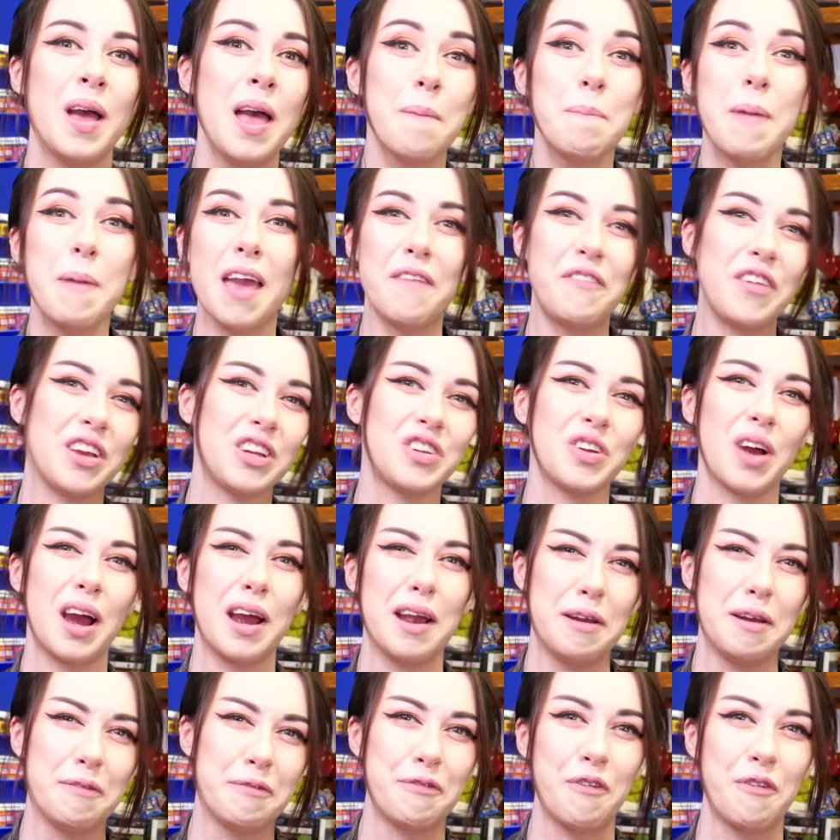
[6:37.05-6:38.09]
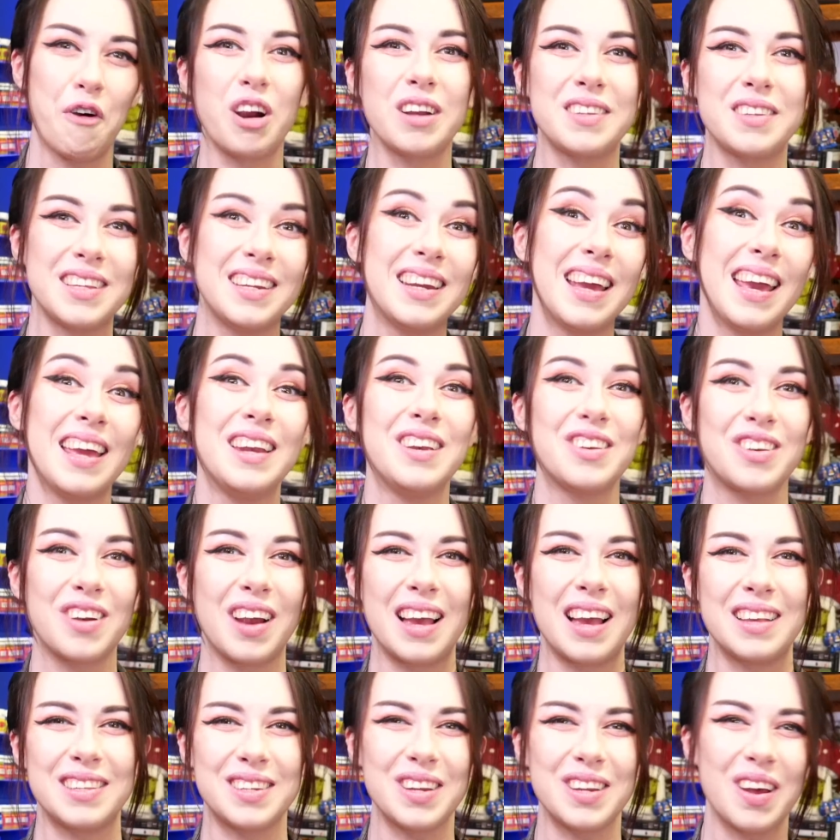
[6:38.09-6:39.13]
but if you try and force an
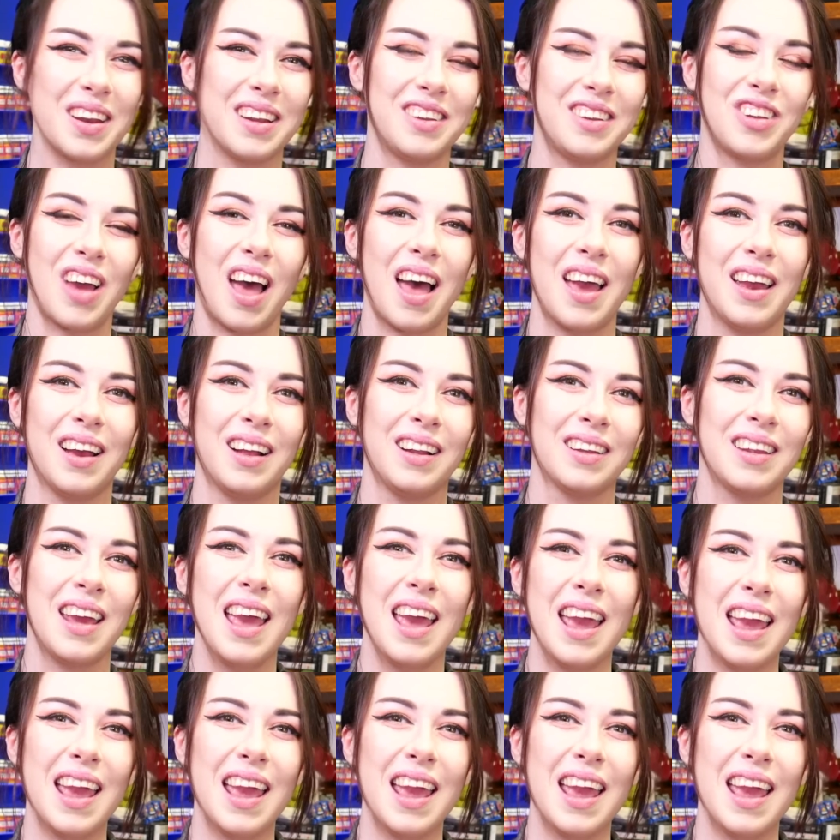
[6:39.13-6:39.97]
interest on a child,